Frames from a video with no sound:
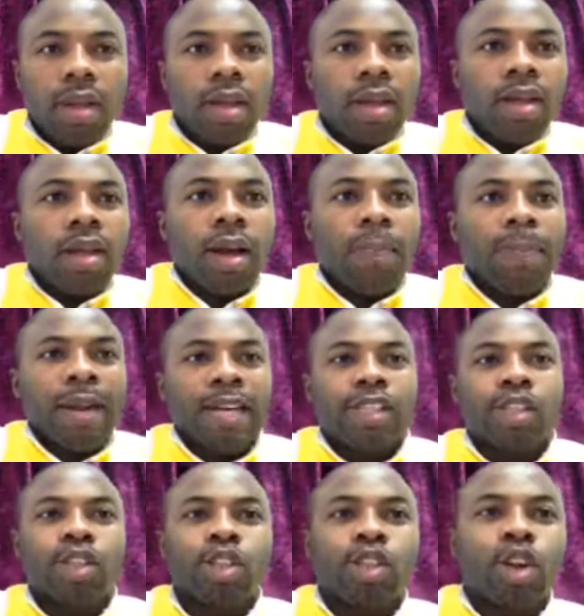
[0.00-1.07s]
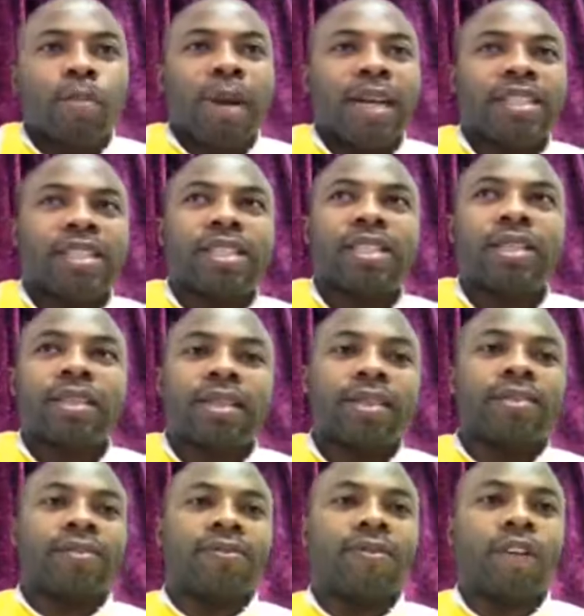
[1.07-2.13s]
God bless you so much
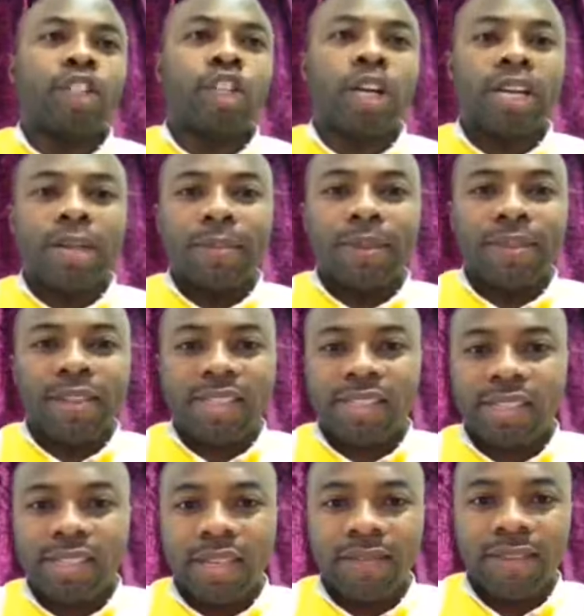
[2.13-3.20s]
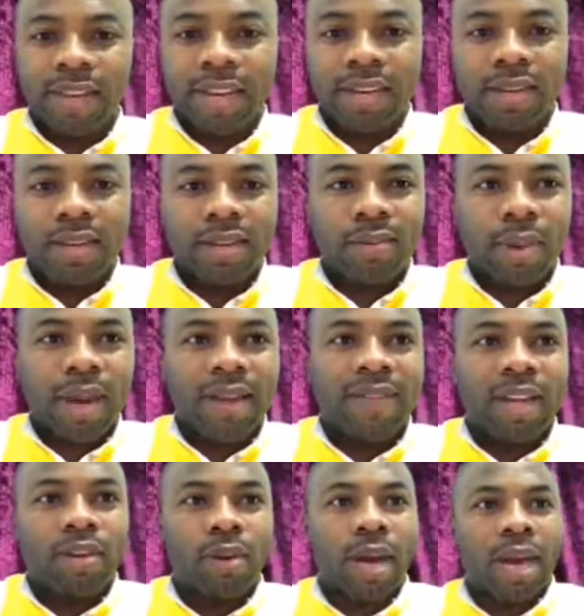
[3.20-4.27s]
for joining me this evening. Wherever
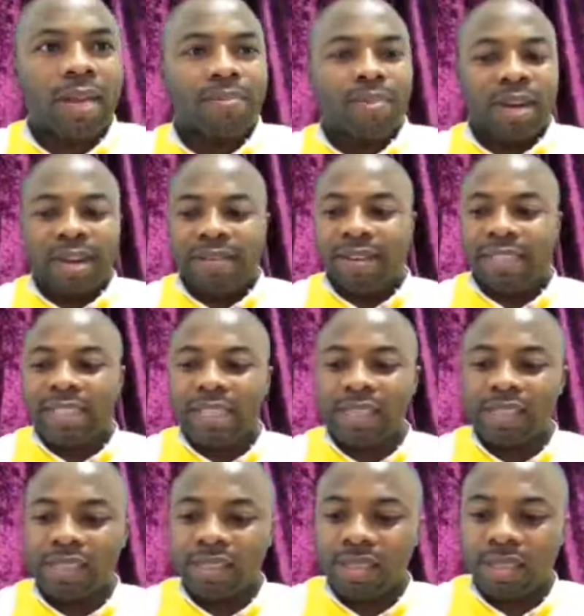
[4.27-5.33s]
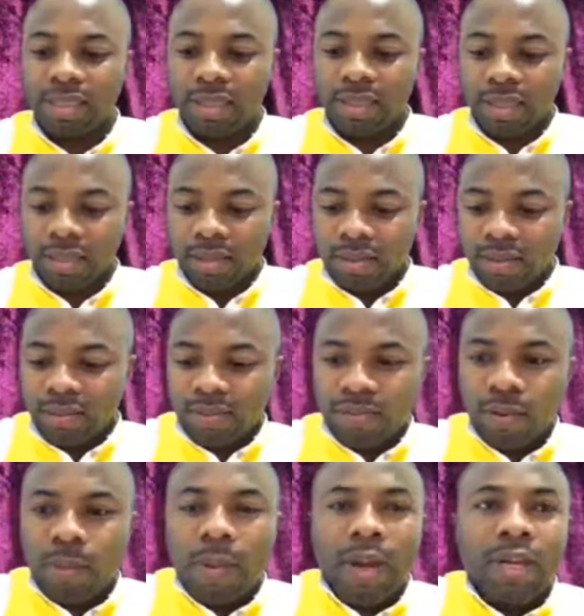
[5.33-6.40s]
you are, I bring greetings
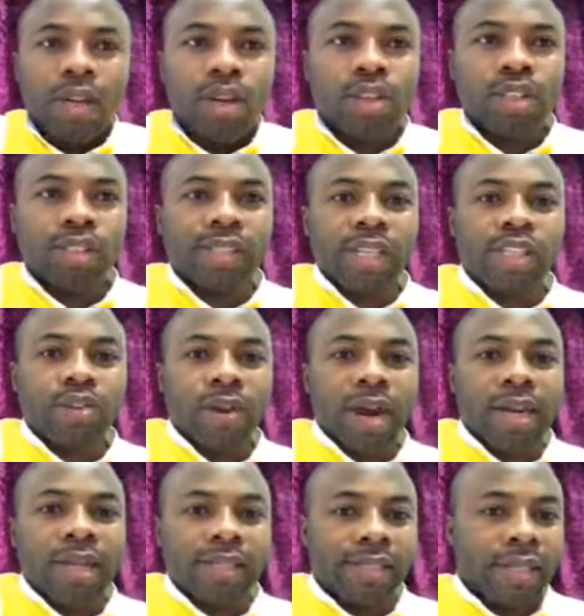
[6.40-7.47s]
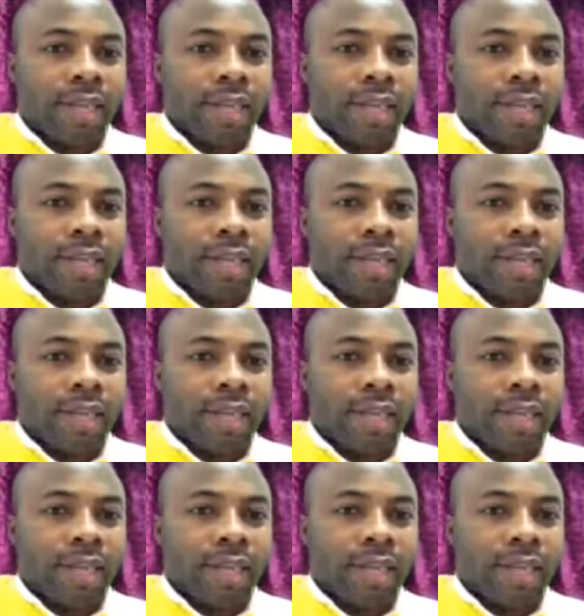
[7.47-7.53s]
from our Lord Jesus Christ.